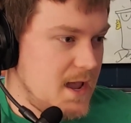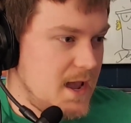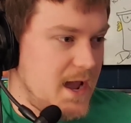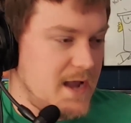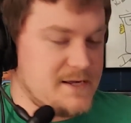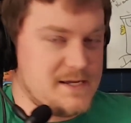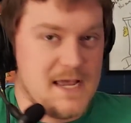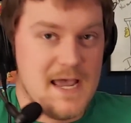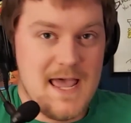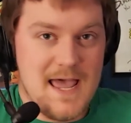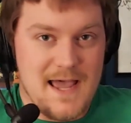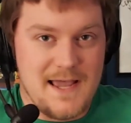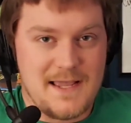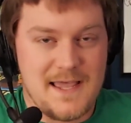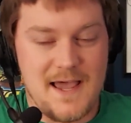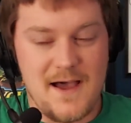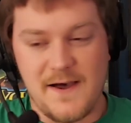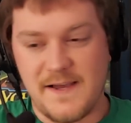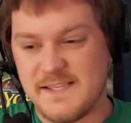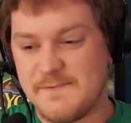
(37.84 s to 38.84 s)
I
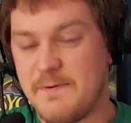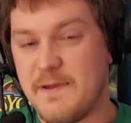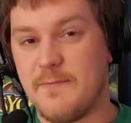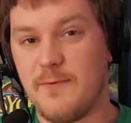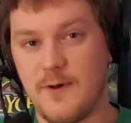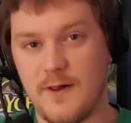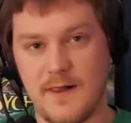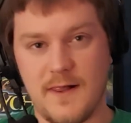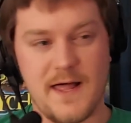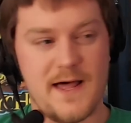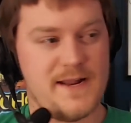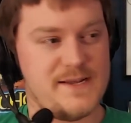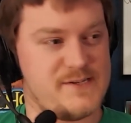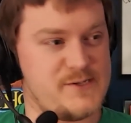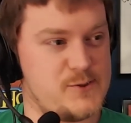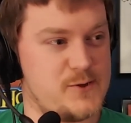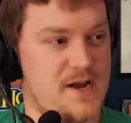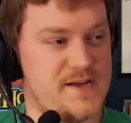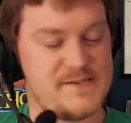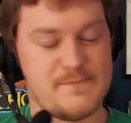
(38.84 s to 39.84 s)
cause people a lot of
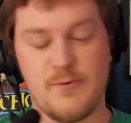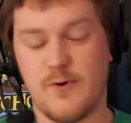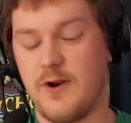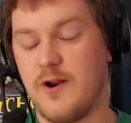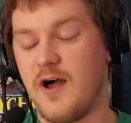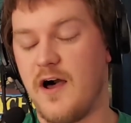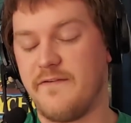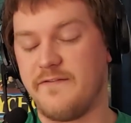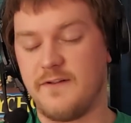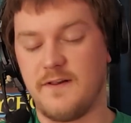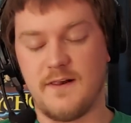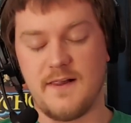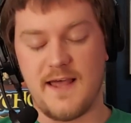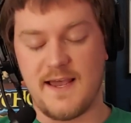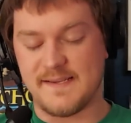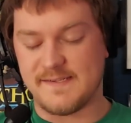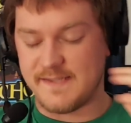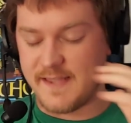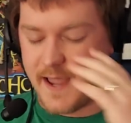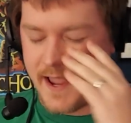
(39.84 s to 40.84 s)
stress. Put it off to the
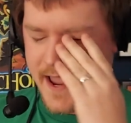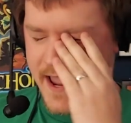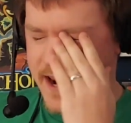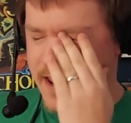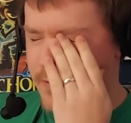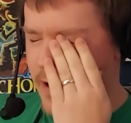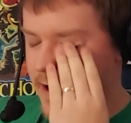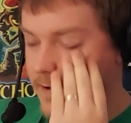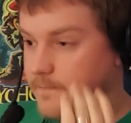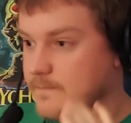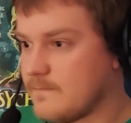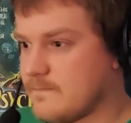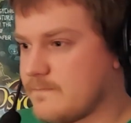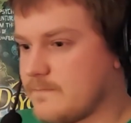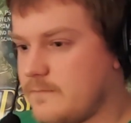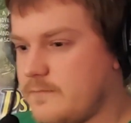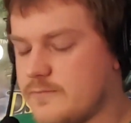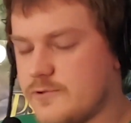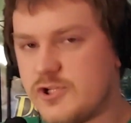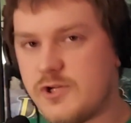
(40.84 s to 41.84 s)
last day. Anyway,
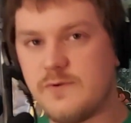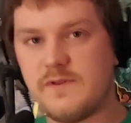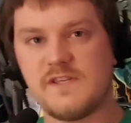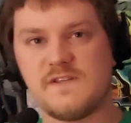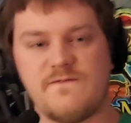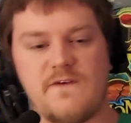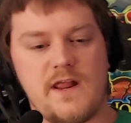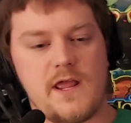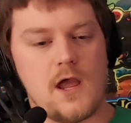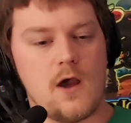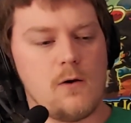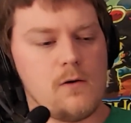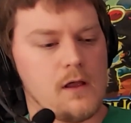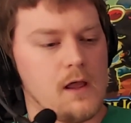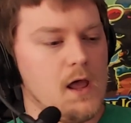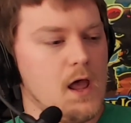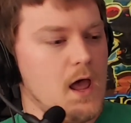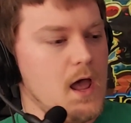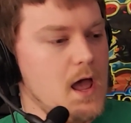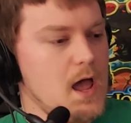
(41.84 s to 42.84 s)
shooting this video.
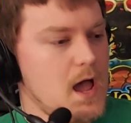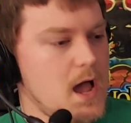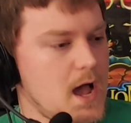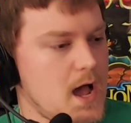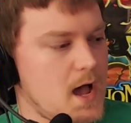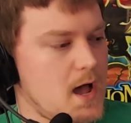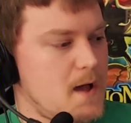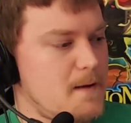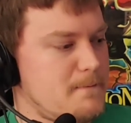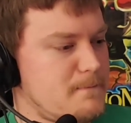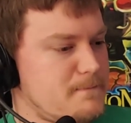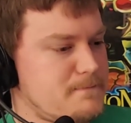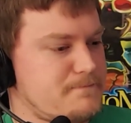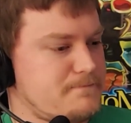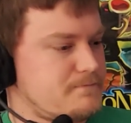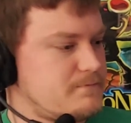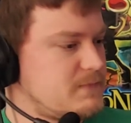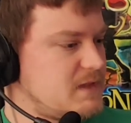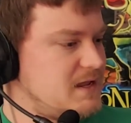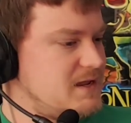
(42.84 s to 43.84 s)
Um,
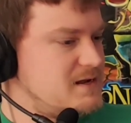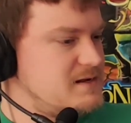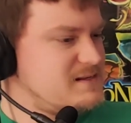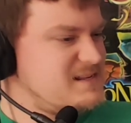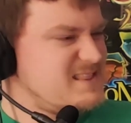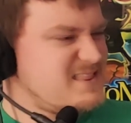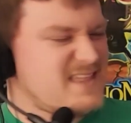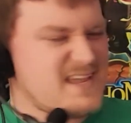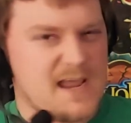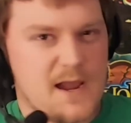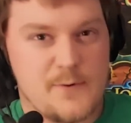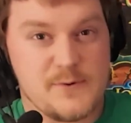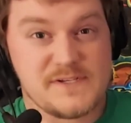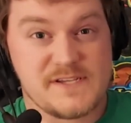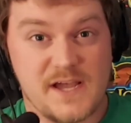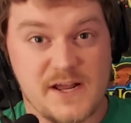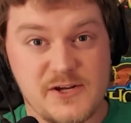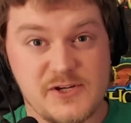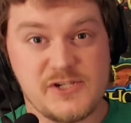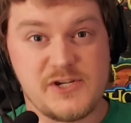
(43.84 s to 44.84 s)
didn't think I was
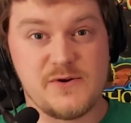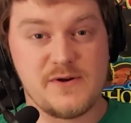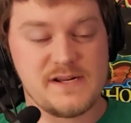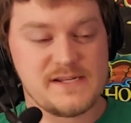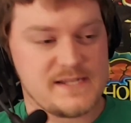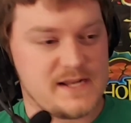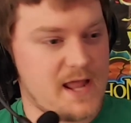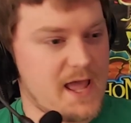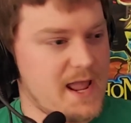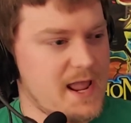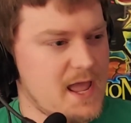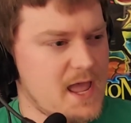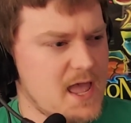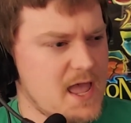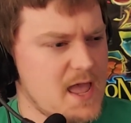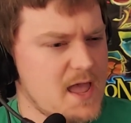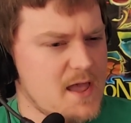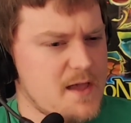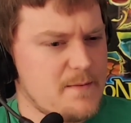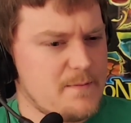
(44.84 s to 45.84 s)
going to shoot it tonight,
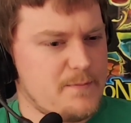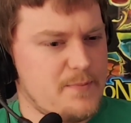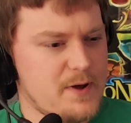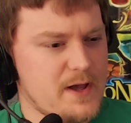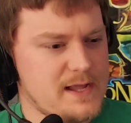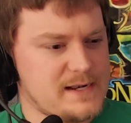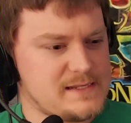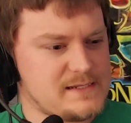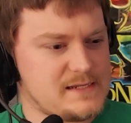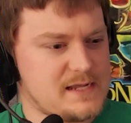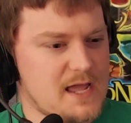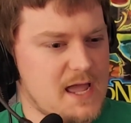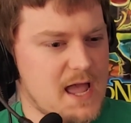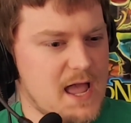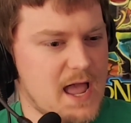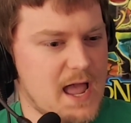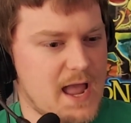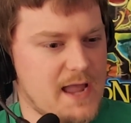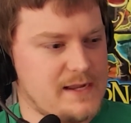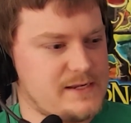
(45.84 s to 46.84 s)
but
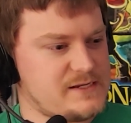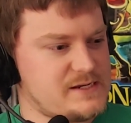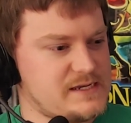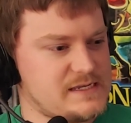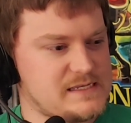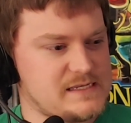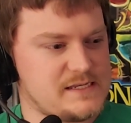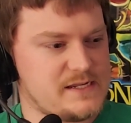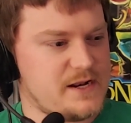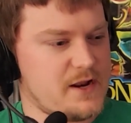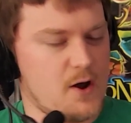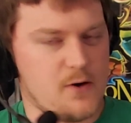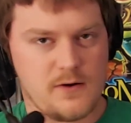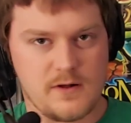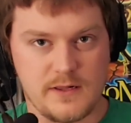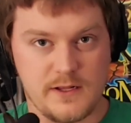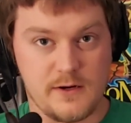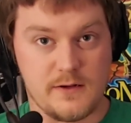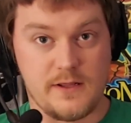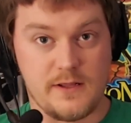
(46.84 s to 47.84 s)
I just,
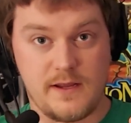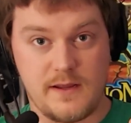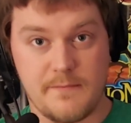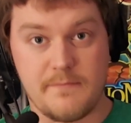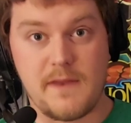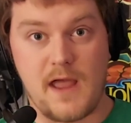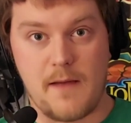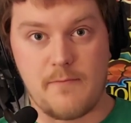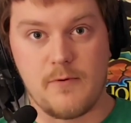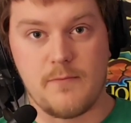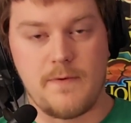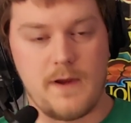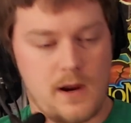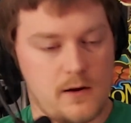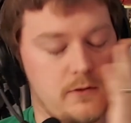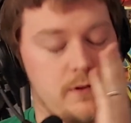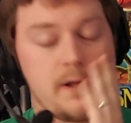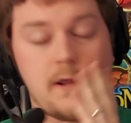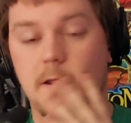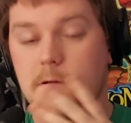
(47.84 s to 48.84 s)
clearly I'm not
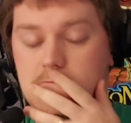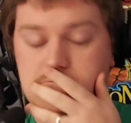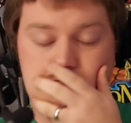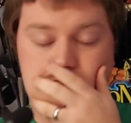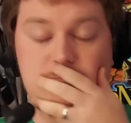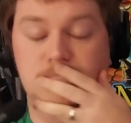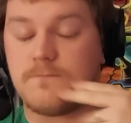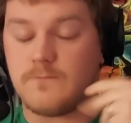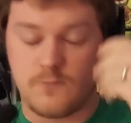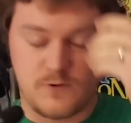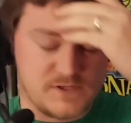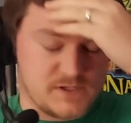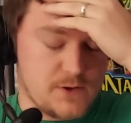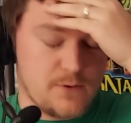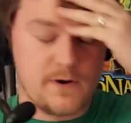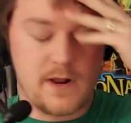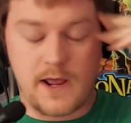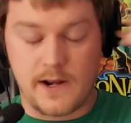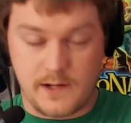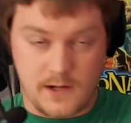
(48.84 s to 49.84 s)
prepared. Look at what's
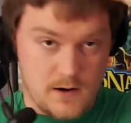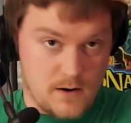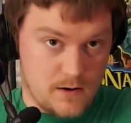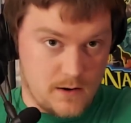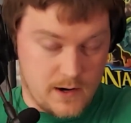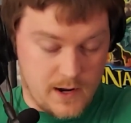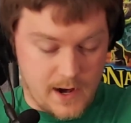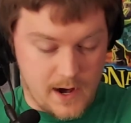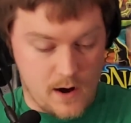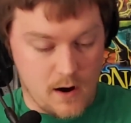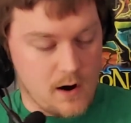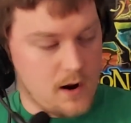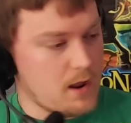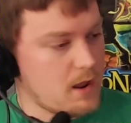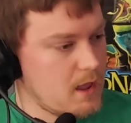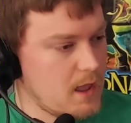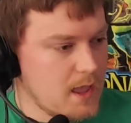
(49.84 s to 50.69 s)
going on here. Hair.